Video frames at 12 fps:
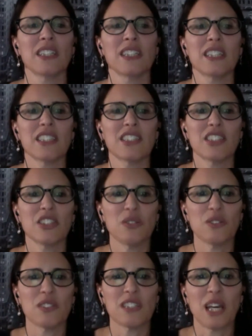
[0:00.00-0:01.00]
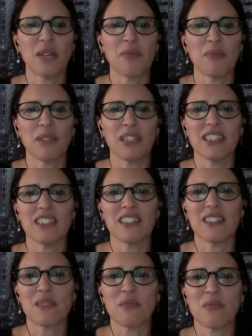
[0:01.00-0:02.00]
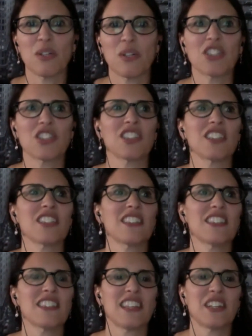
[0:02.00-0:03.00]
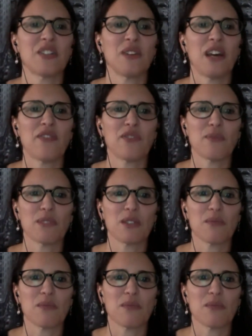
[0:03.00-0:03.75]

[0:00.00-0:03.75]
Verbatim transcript: continue to type in some questions that you have for Mr.